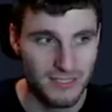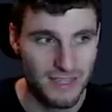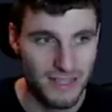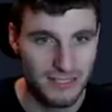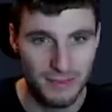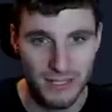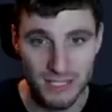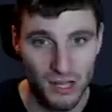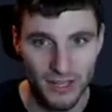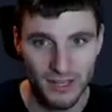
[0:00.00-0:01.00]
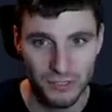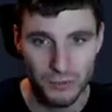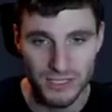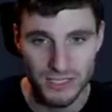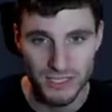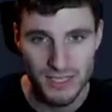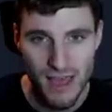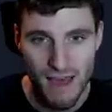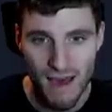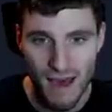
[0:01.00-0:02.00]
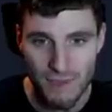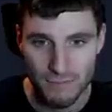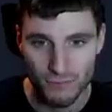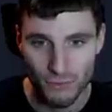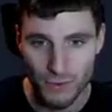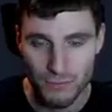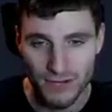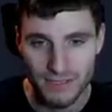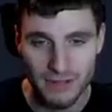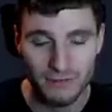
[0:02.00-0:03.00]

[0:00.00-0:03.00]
get some of this higher liquidity um, before we break down